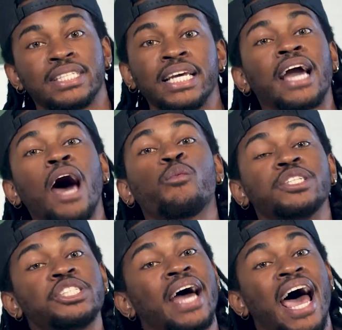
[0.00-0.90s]
See, God
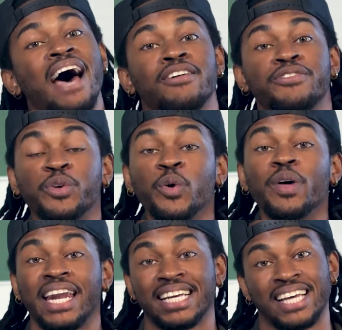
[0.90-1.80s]
wants you to have a full
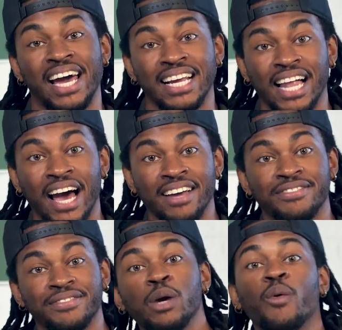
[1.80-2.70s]
and exciting
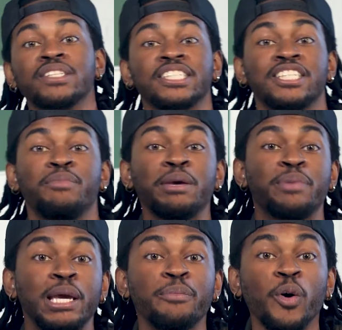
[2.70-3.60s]
life. He wants us to be
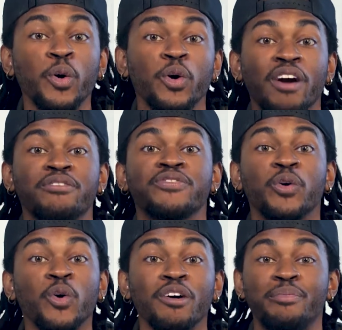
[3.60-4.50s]
people who are
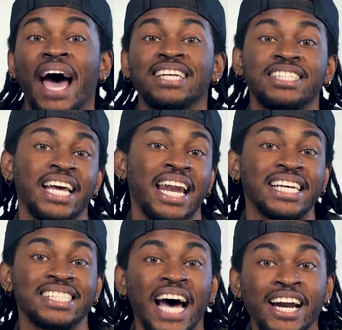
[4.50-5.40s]
full of passion and
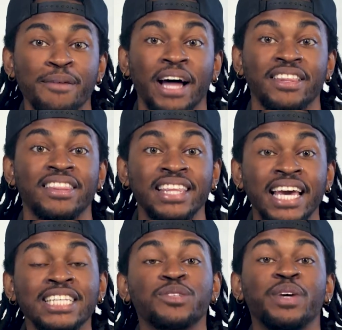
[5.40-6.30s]
excited about the
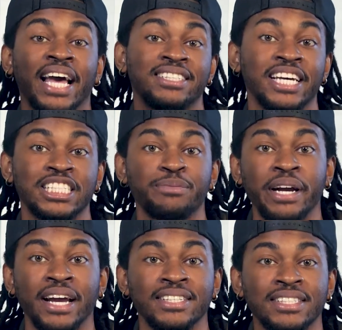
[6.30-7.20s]
things we get to
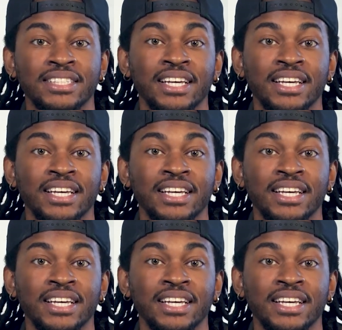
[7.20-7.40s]
experience.